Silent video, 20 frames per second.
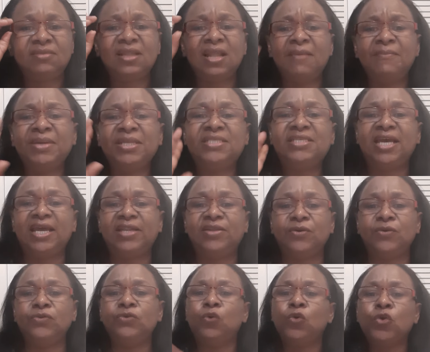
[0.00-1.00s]
Let me tell
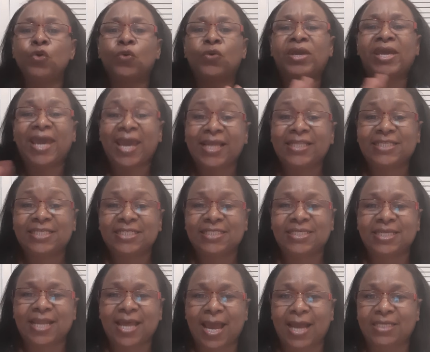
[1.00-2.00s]
you, you can't
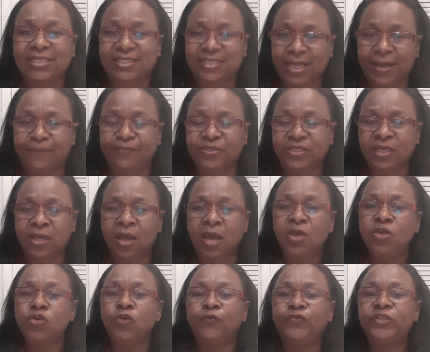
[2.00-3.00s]
easily accept.
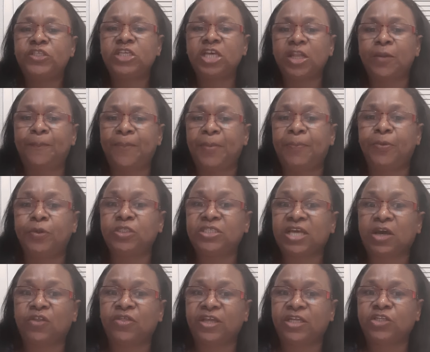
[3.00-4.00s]
You've seen people
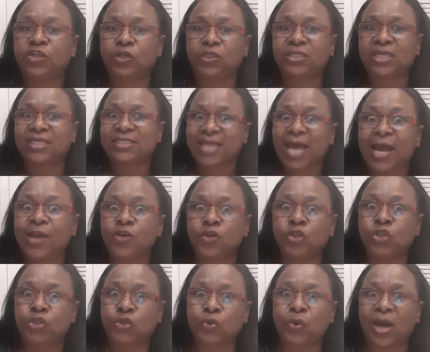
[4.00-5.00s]
tell the doctors, are
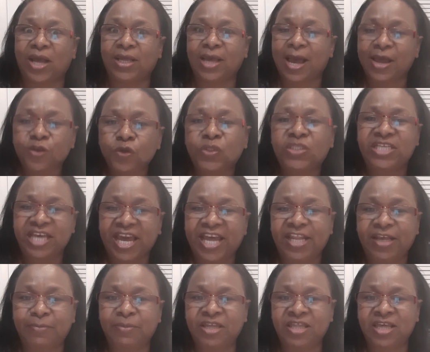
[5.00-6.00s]
you sure? Are you
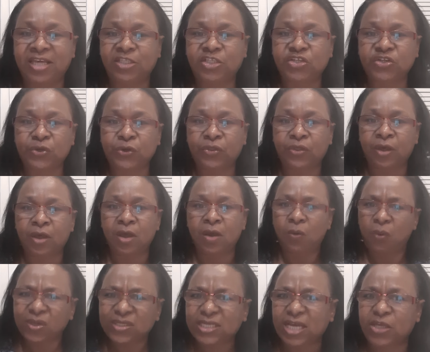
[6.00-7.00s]
telling me the truth?
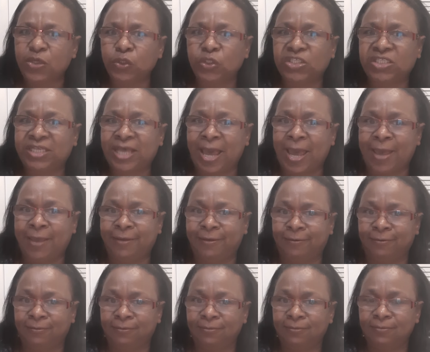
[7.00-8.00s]
What are you
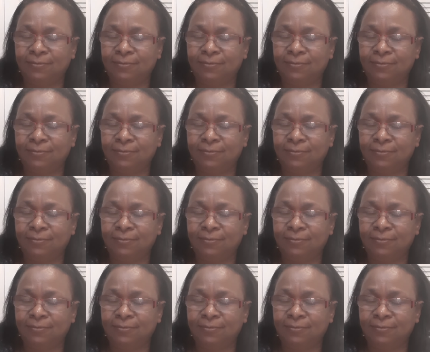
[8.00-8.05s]
saying?